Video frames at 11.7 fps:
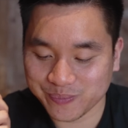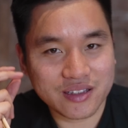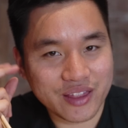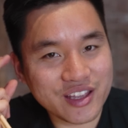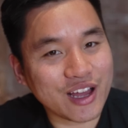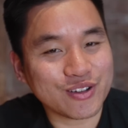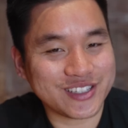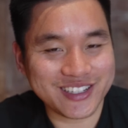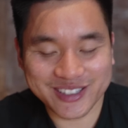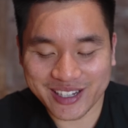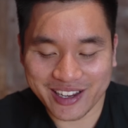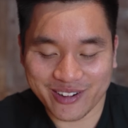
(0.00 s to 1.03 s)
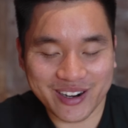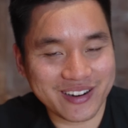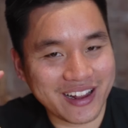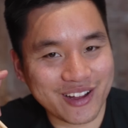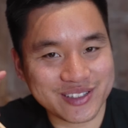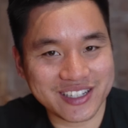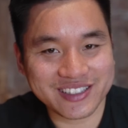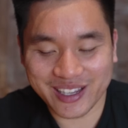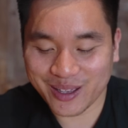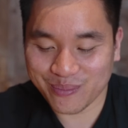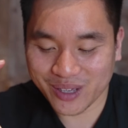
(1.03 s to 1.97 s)
Think al dente, right? Al
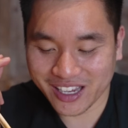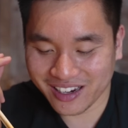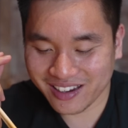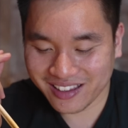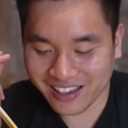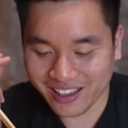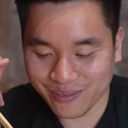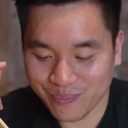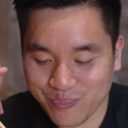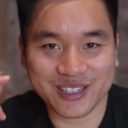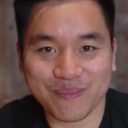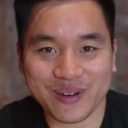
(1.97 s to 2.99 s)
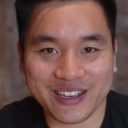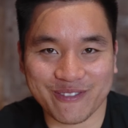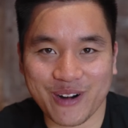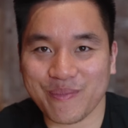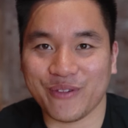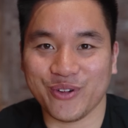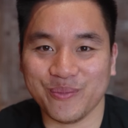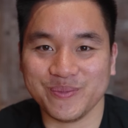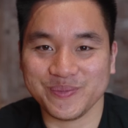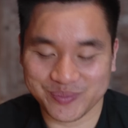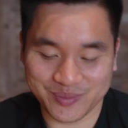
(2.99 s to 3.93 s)
dente, but in dumpling wrapper form,
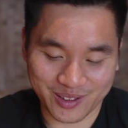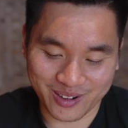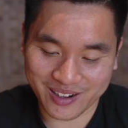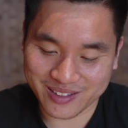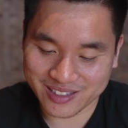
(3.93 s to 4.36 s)
right?